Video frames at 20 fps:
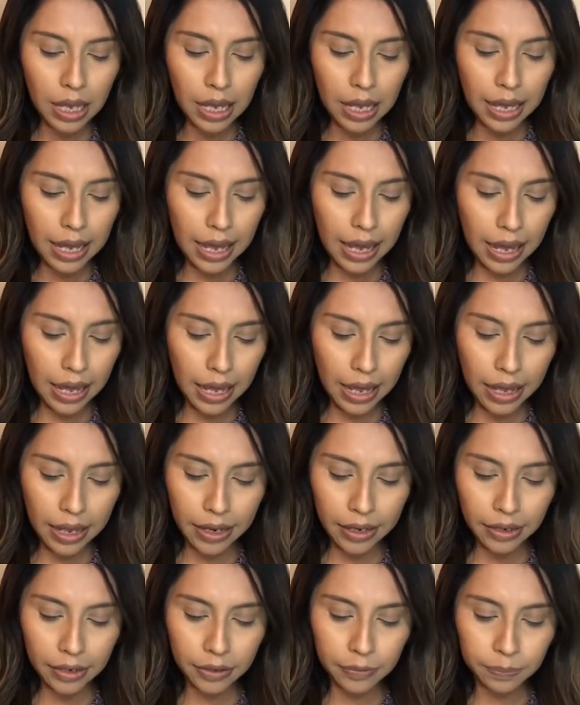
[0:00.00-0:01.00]

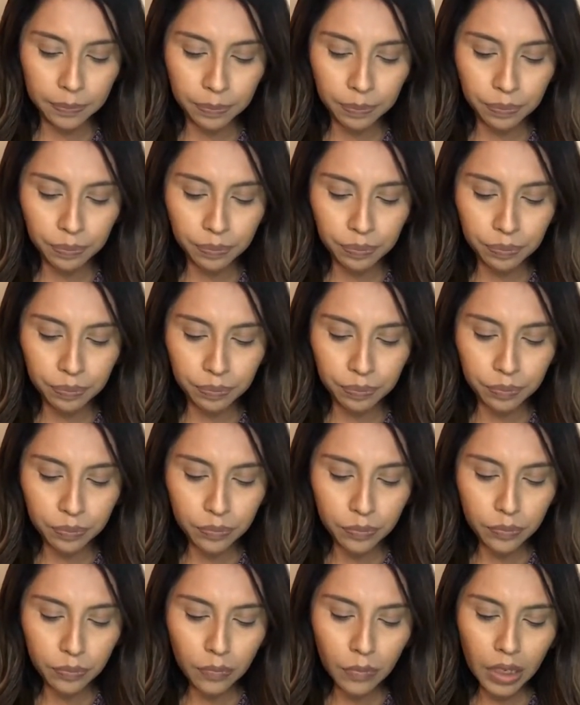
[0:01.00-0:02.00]
and
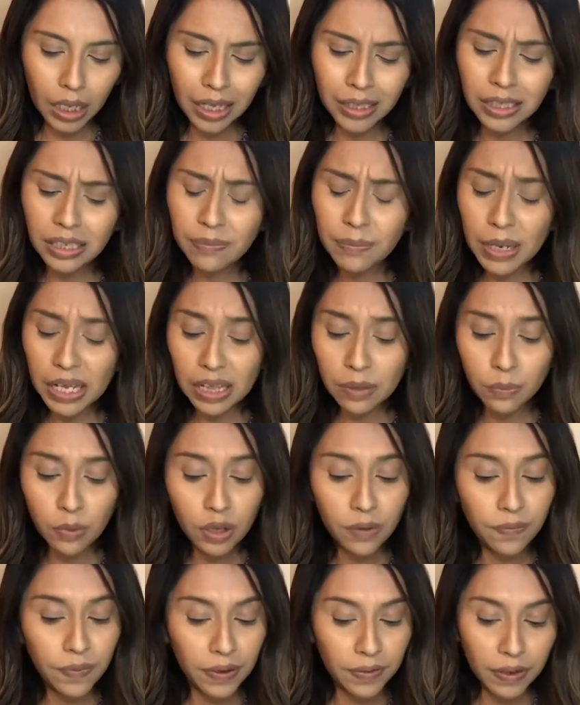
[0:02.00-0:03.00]
it's available
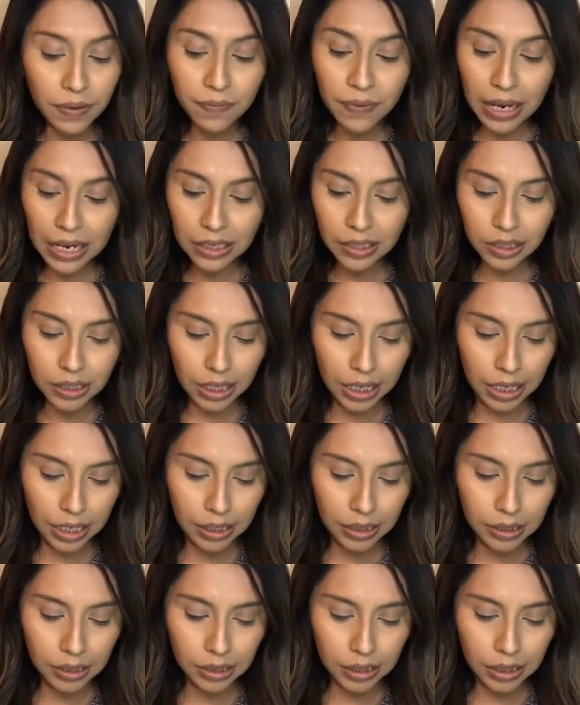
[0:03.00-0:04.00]
in 55
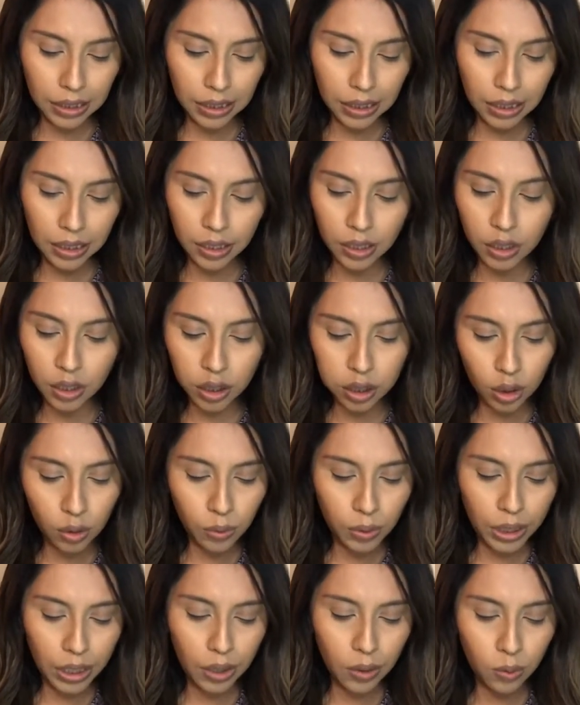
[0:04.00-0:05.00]
shades,
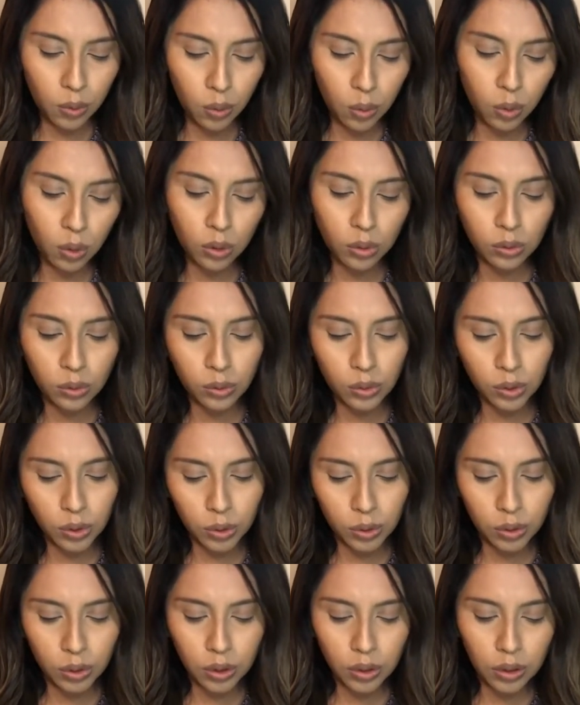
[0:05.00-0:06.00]
including cool,
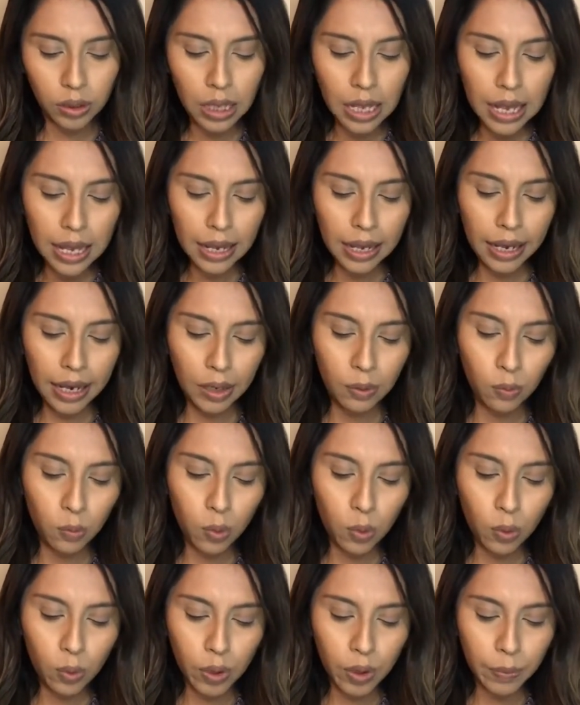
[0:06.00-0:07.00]
neutral, and warm